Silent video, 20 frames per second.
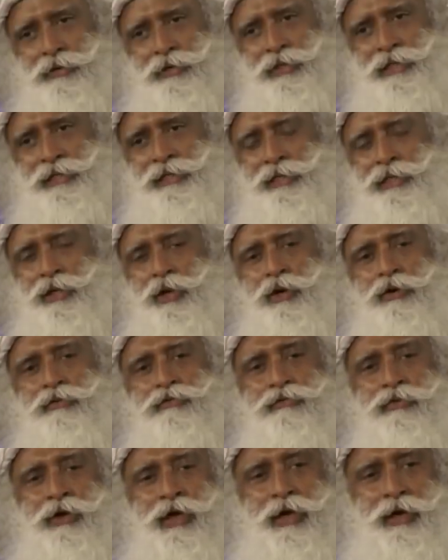it's not
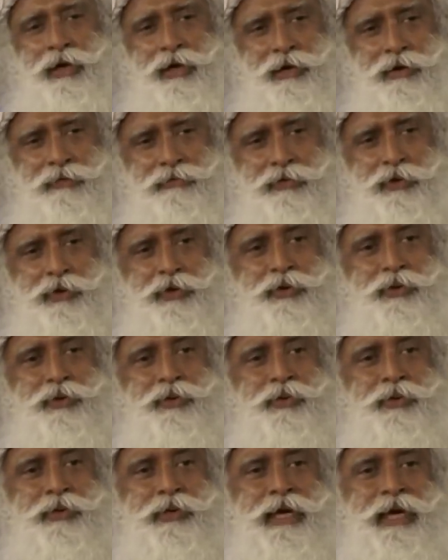fair for you
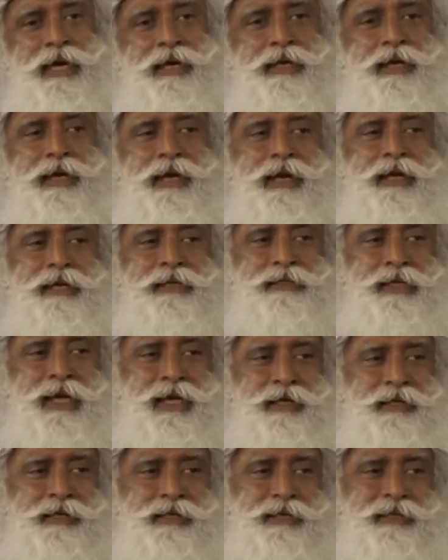to carry
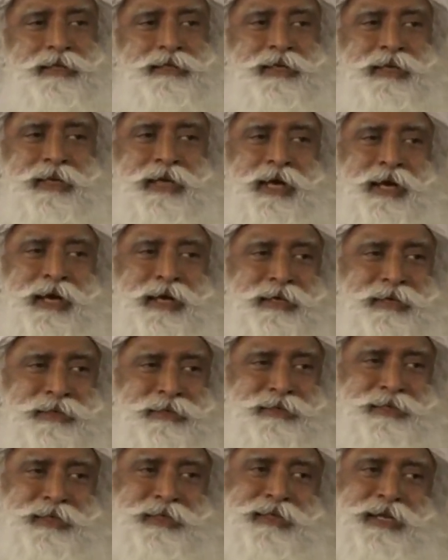anxieties and
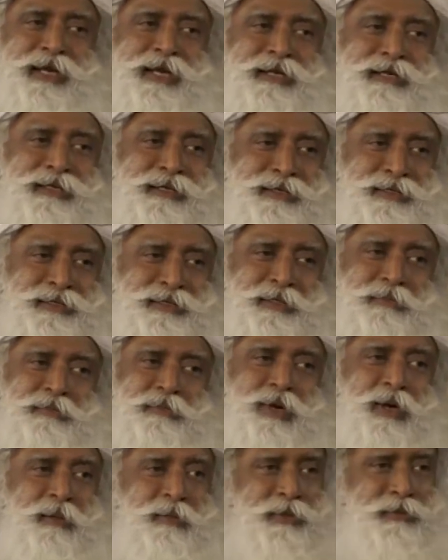angst and angers and
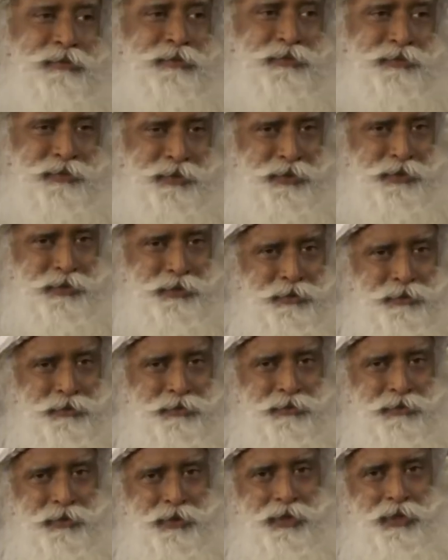problems within you,
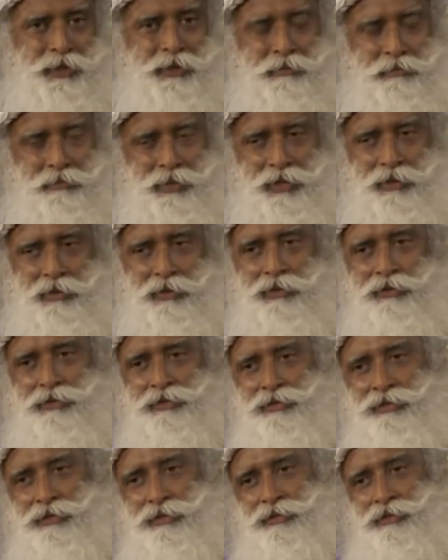
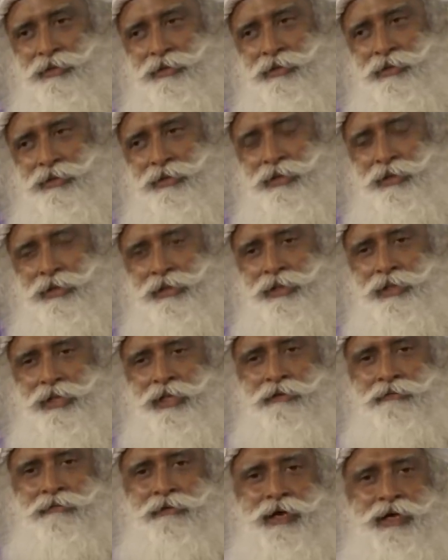because
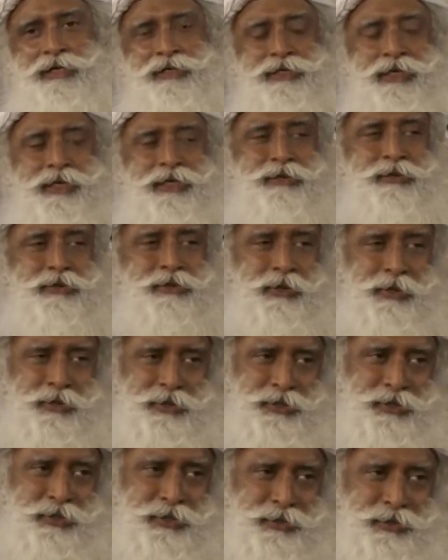see, if I try to
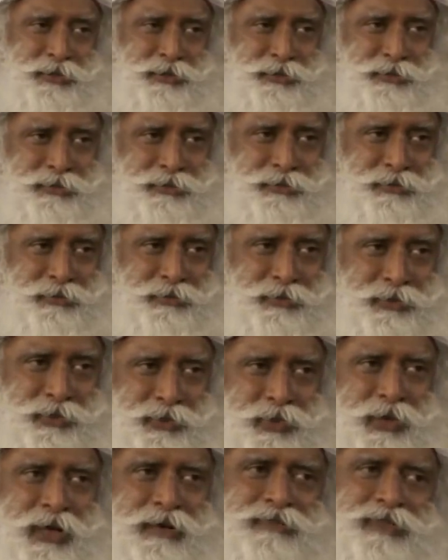torture you,
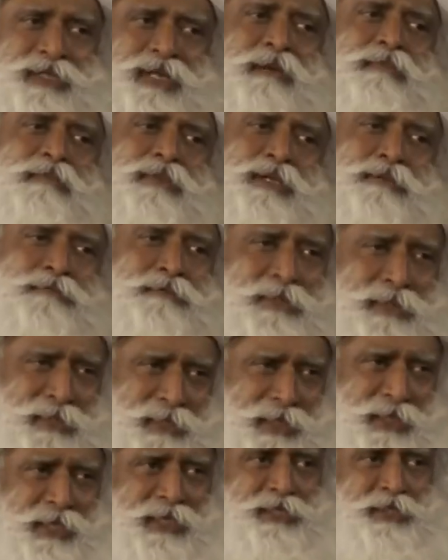you have some
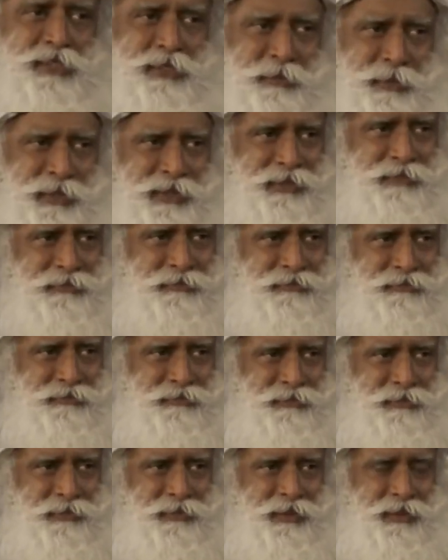defense against me.
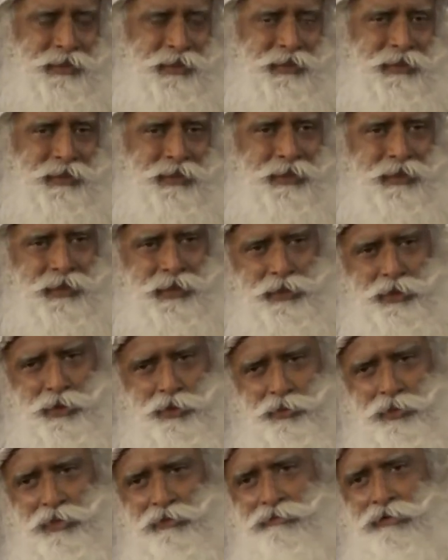Either
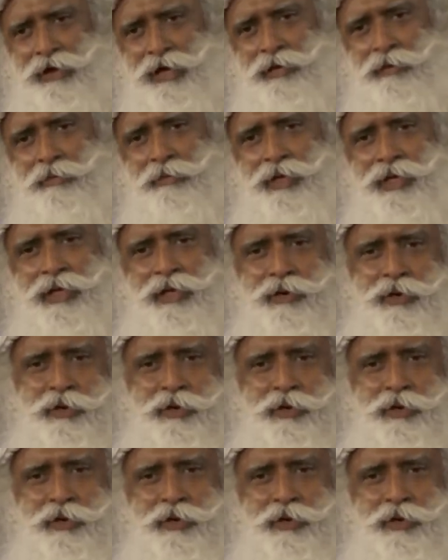you will fight me or